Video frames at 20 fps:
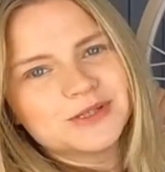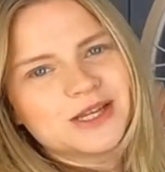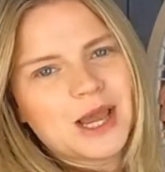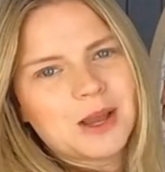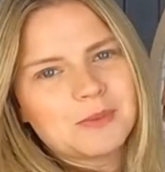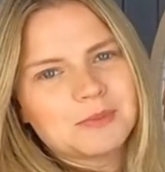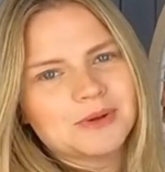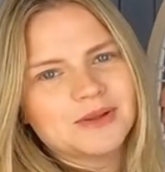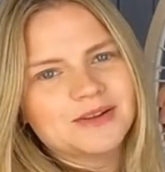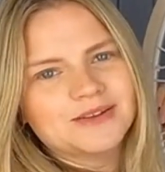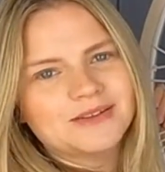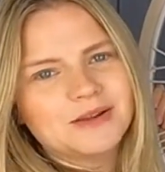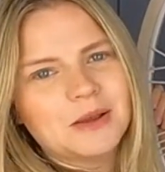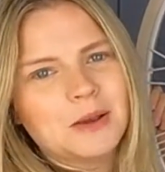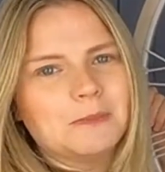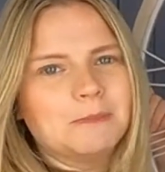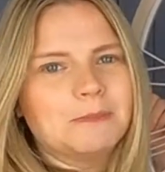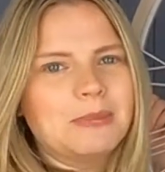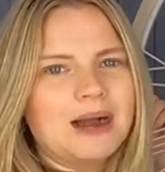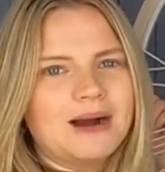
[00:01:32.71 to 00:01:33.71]
happen,
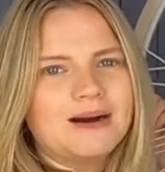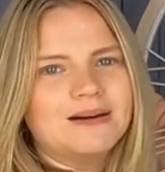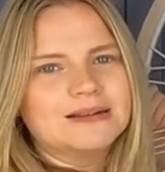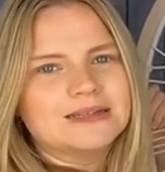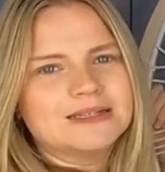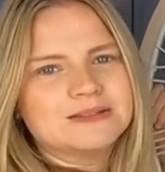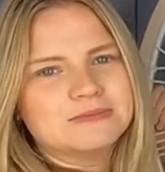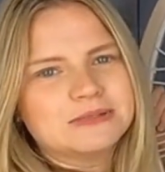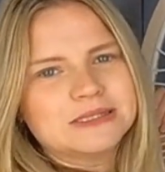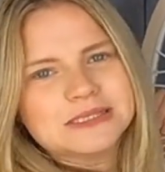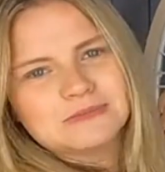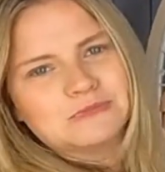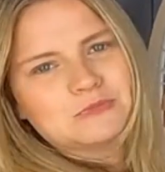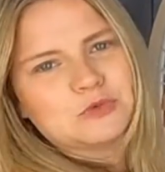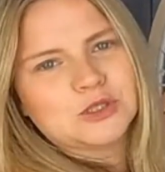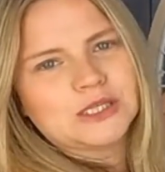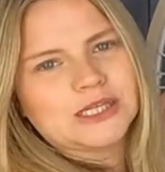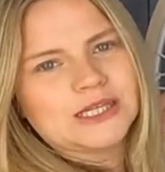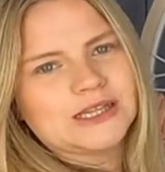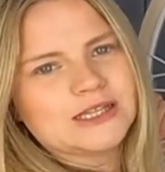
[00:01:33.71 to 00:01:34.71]
but we didn't
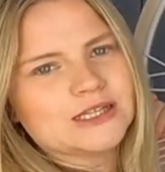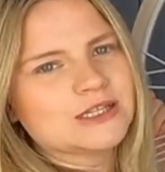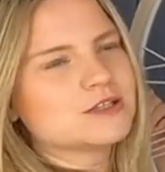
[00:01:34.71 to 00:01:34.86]
want it in